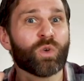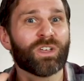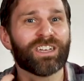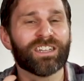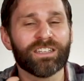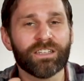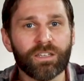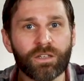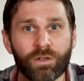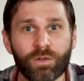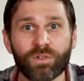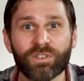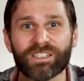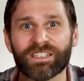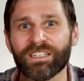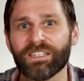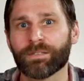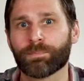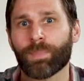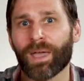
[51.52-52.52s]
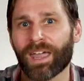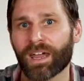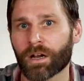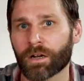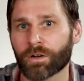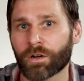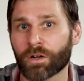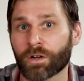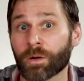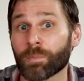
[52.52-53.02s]
we can use these
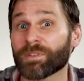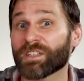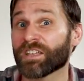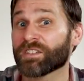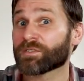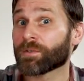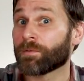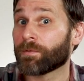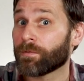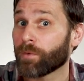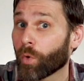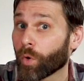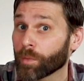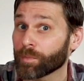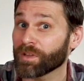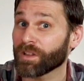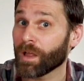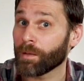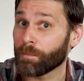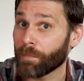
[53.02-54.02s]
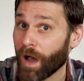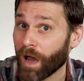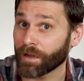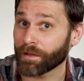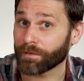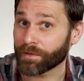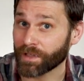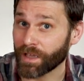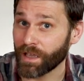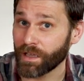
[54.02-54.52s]
paired herbs as formula
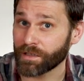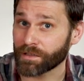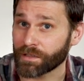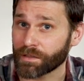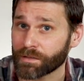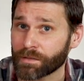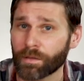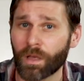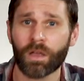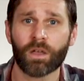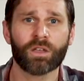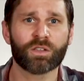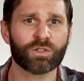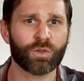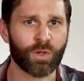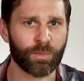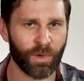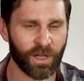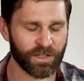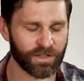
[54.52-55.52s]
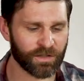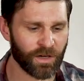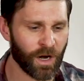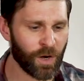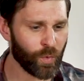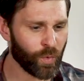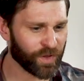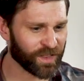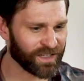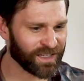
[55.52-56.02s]
modifications. So we might
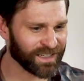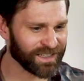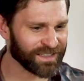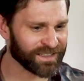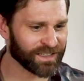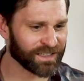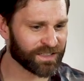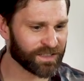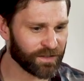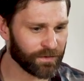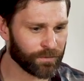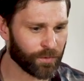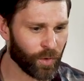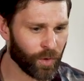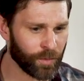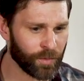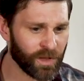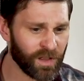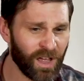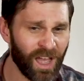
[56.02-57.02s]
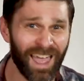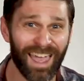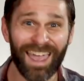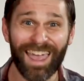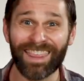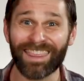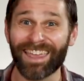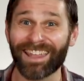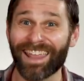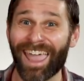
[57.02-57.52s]
start with an existing formula
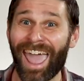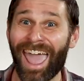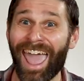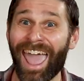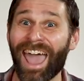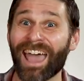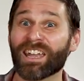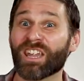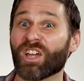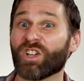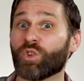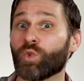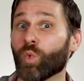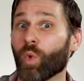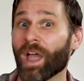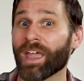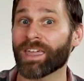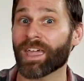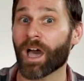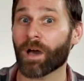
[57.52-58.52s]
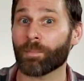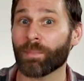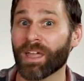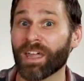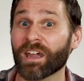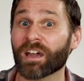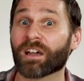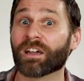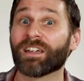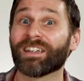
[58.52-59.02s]
and then add a Dui Yao
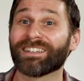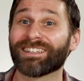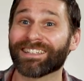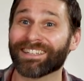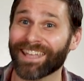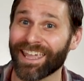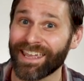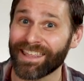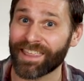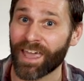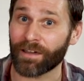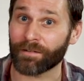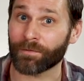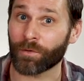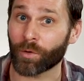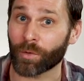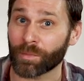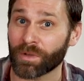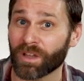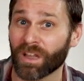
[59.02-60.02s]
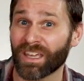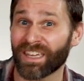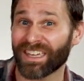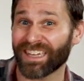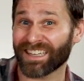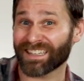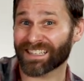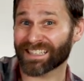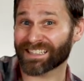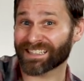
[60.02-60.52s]
pair to take that formula
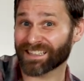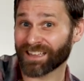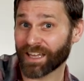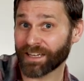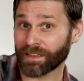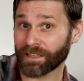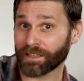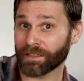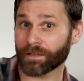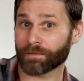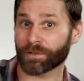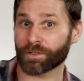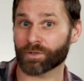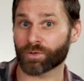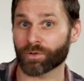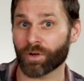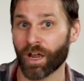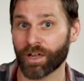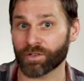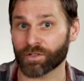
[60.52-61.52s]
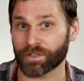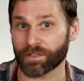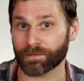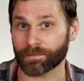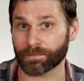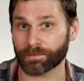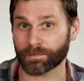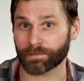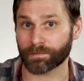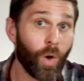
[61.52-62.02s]
in a slightly different
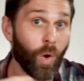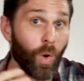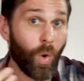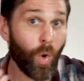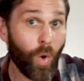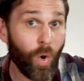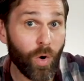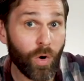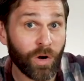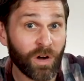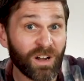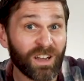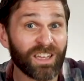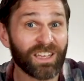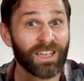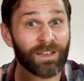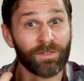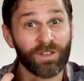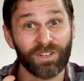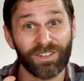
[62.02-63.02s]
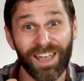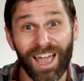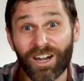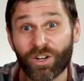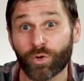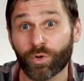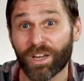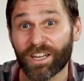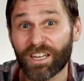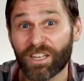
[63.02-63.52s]
direction. Or if you're not
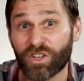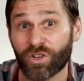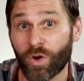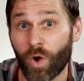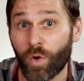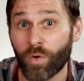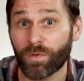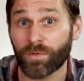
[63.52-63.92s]
creating your